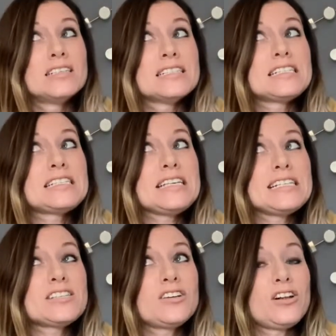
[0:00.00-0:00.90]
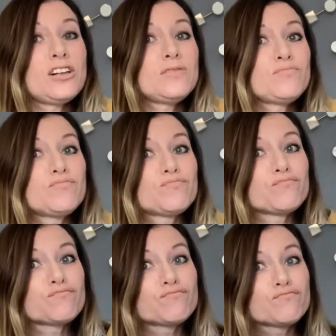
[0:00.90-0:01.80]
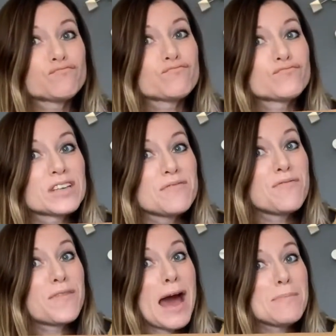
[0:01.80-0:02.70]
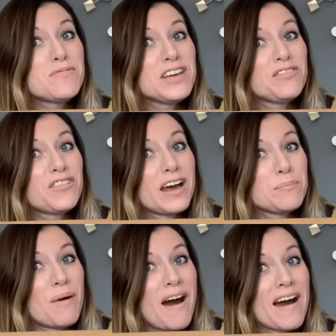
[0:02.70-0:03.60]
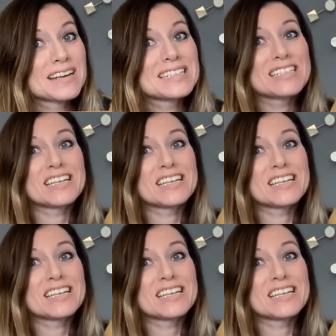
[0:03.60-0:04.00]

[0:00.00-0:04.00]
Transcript: seasonal FabFitFun box.